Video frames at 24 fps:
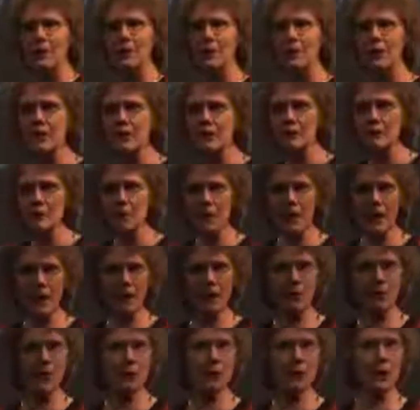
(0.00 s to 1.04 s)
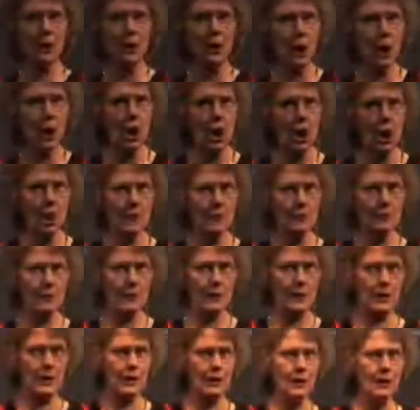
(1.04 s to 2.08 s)
Think about the
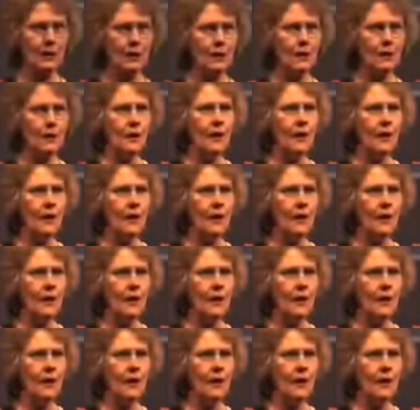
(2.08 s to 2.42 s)
economy